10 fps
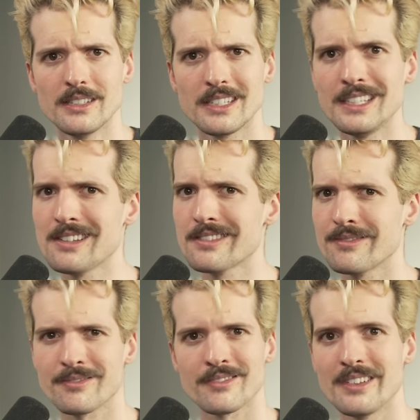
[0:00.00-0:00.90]
is
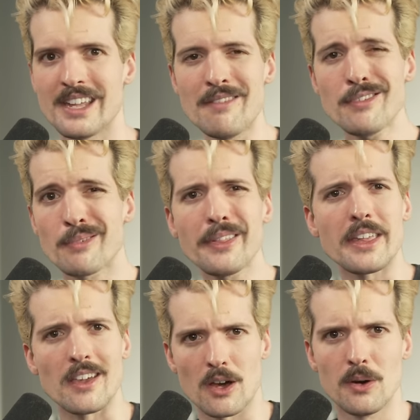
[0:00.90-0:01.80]
even really
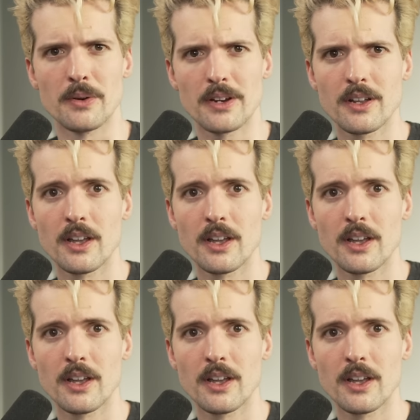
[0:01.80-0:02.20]
code.